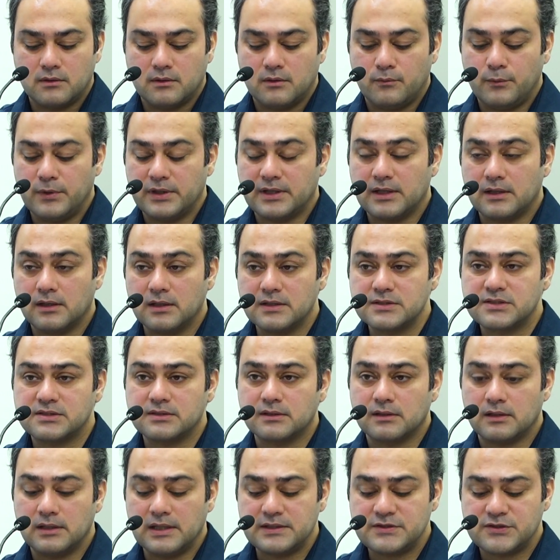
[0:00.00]
We can
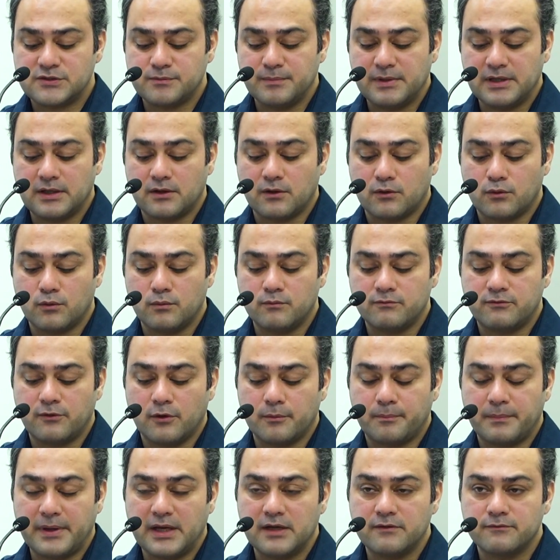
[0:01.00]
listen. Let's make room for
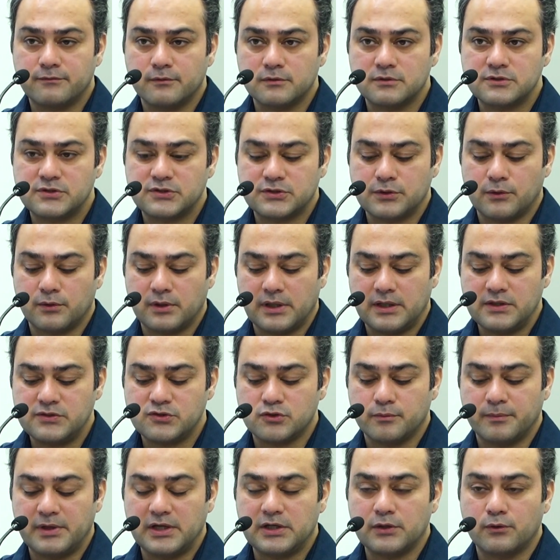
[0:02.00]
painful stories
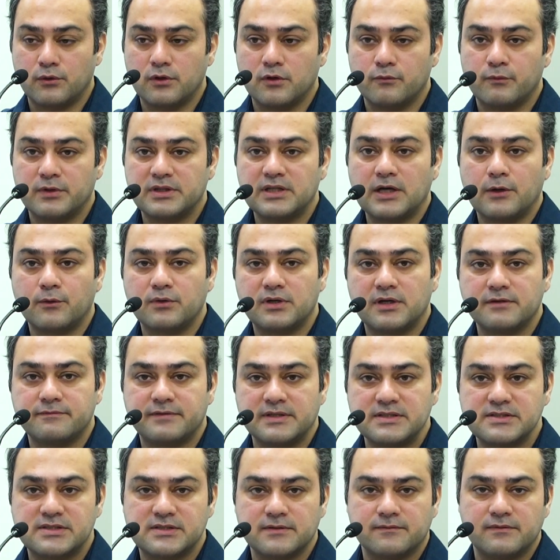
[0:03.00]
to be told without
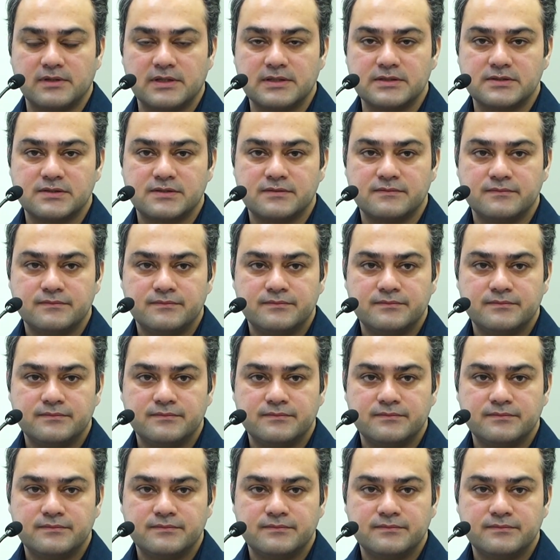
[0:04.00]
defensiveness.